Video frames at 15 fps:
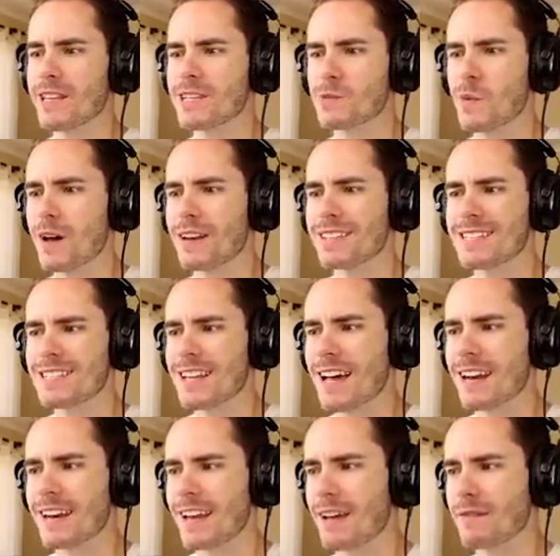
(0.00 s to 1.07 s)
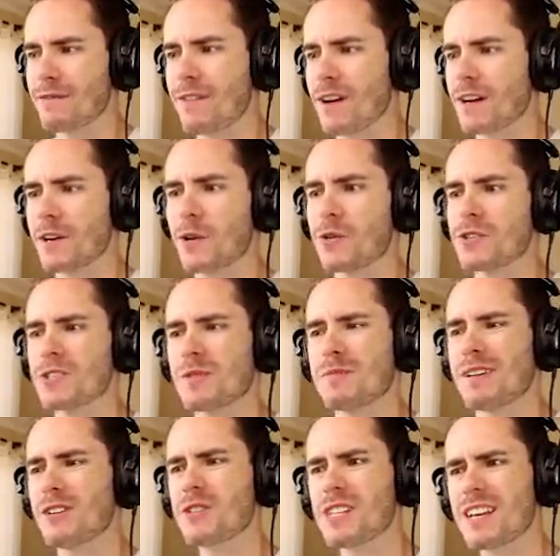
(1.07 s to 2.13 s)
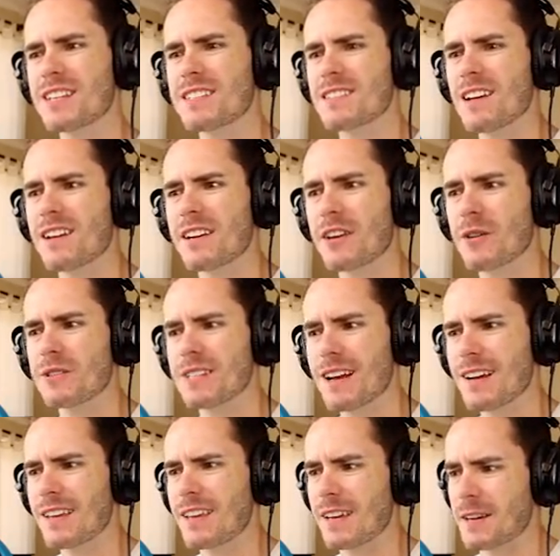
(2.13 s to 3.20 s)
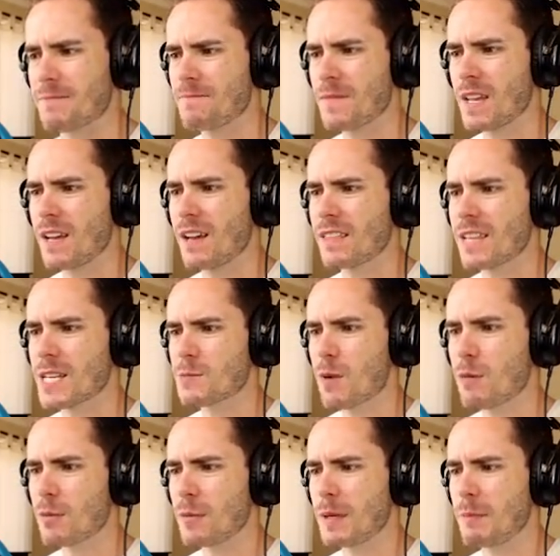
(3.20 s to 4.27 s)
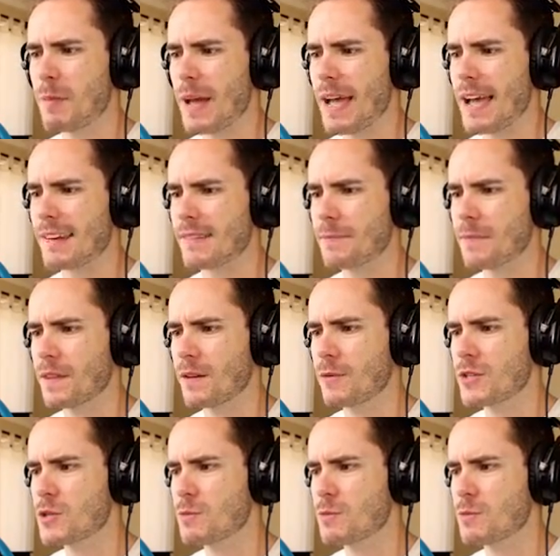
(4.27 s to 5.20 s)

of this one, started out fucking awesome. It looks like it's starting to go dark here. That's probably bad. We